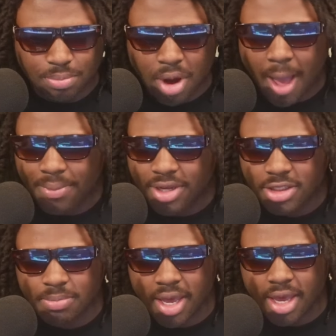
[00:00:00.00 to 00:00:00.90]
his
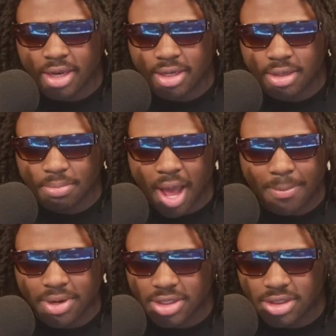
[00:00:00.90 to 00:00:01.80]

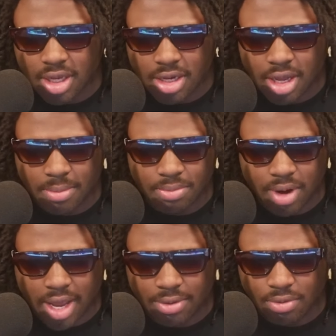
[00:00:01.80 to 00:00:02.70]
son up,
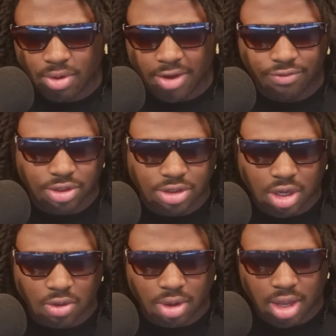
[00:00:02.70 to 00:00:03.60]
right? Rightfully
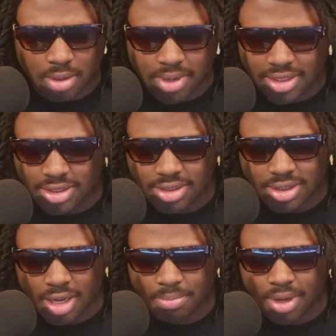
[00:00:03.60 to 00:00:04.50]
so. That's his
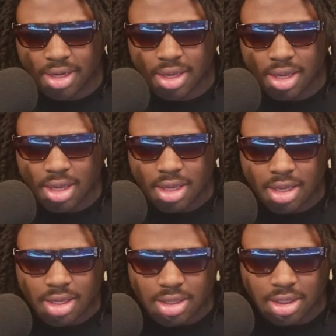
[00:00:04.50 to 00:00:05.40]
son, but
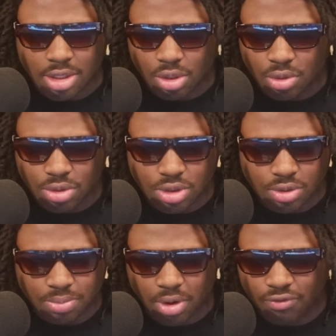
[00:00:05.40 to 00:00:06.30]
the delusional
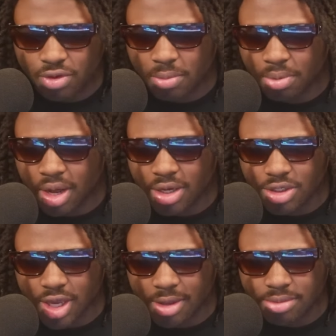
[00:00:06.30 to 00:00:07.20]
bro for LeBron
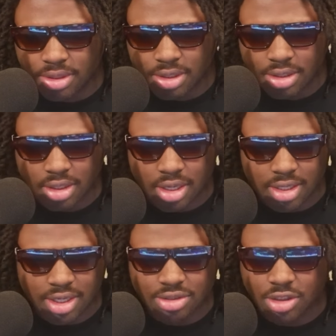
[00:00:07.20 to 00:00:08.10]
James and
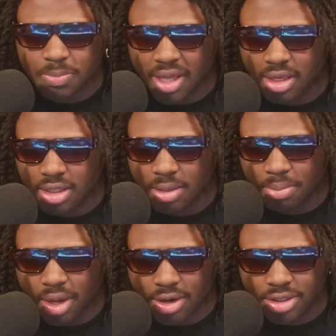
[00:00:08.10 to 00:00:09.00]
disrespecting the
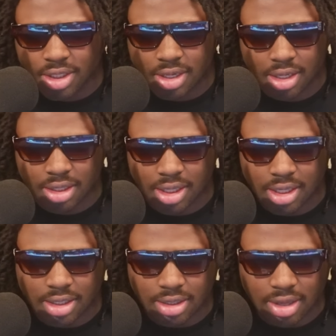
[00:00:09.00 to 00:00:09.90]
players in the league
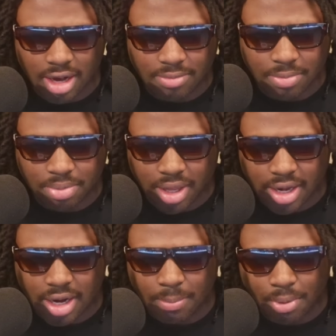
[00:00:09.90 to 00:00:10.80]
that have been playing at
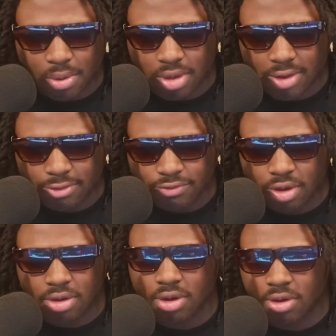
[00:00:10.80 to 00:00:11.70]
a pro level for a
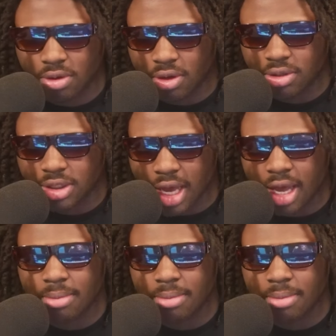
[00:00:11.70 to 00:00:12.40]
long, long time.